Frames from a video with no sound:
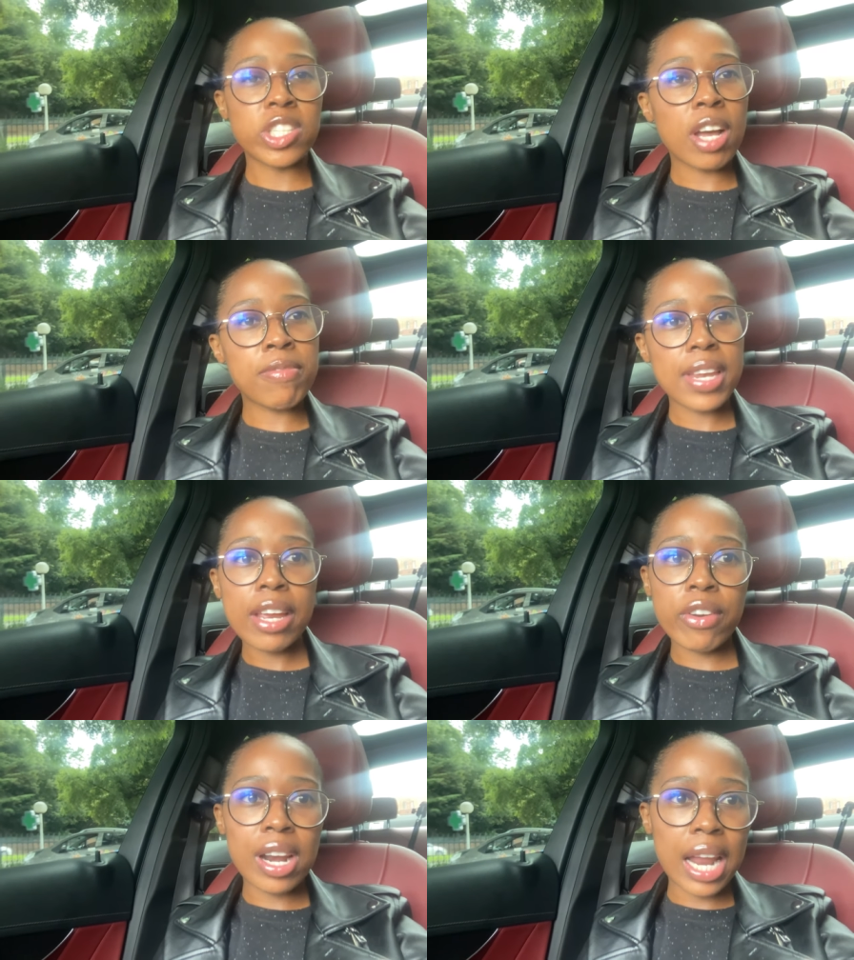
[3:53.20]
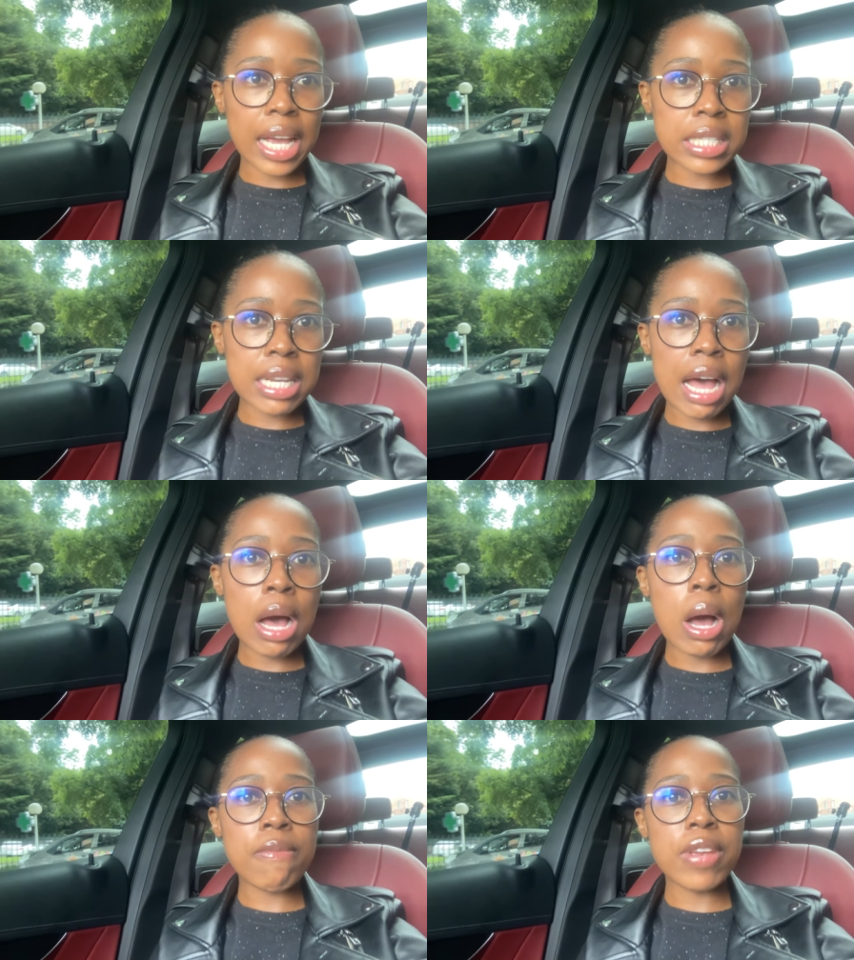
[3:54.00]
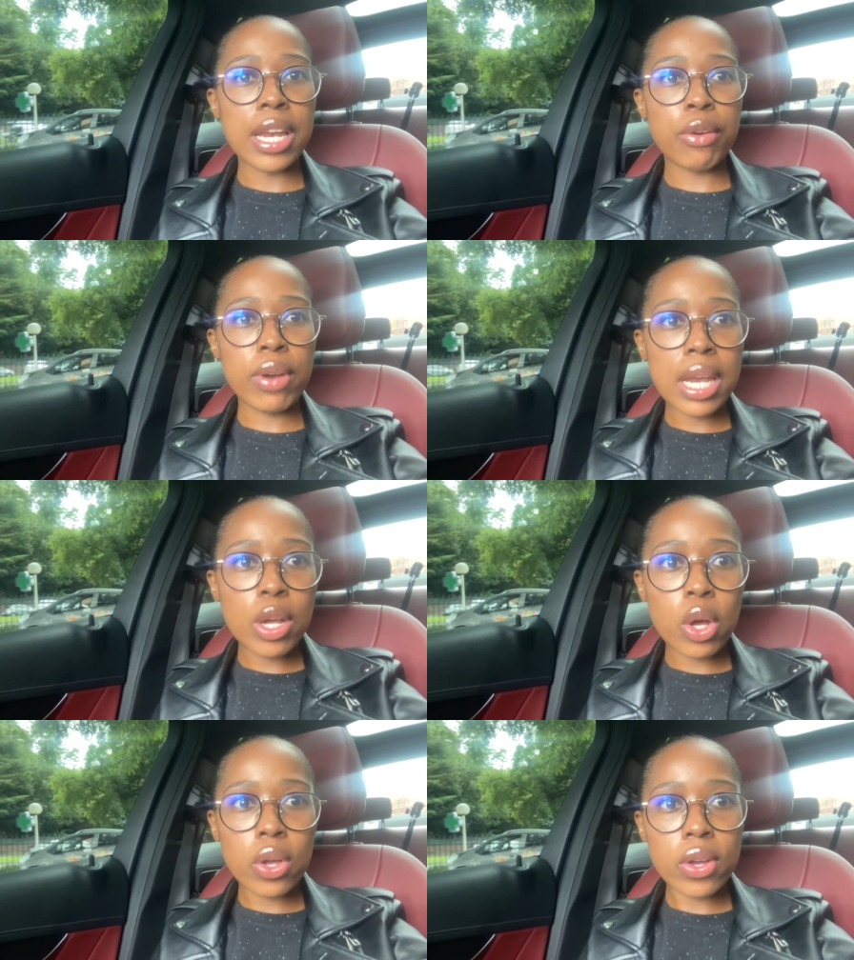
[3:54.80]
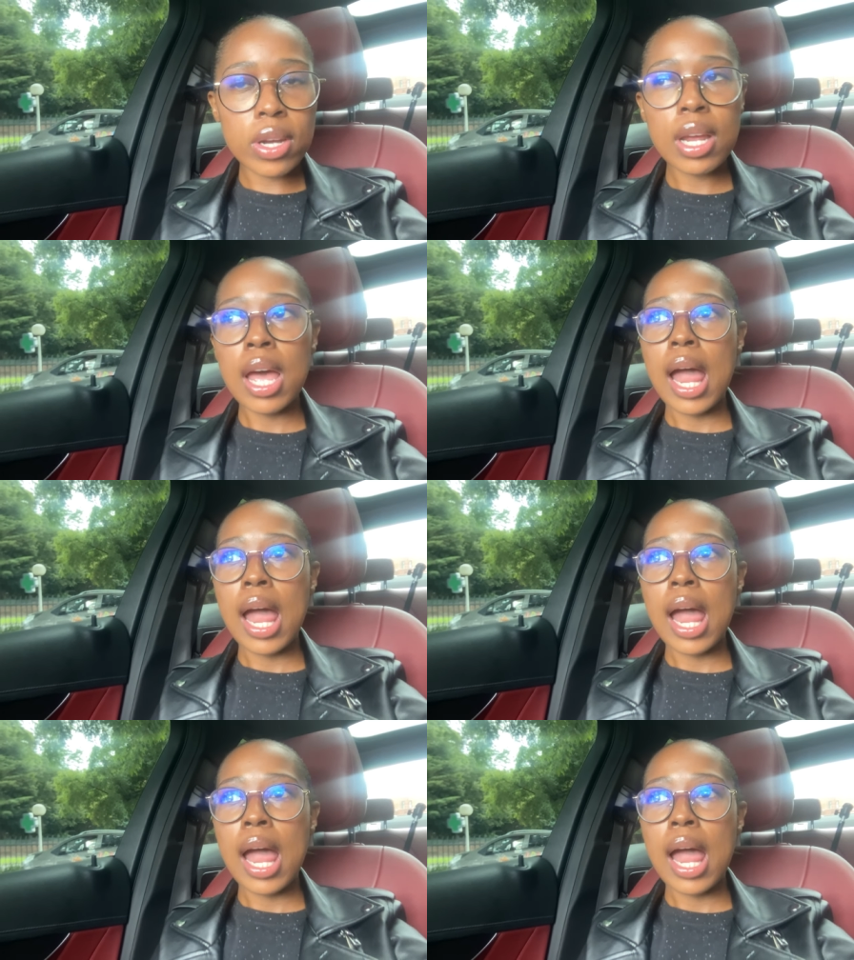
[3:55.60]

Yeah, I'm feeling relaxed now. I'm feeling really good.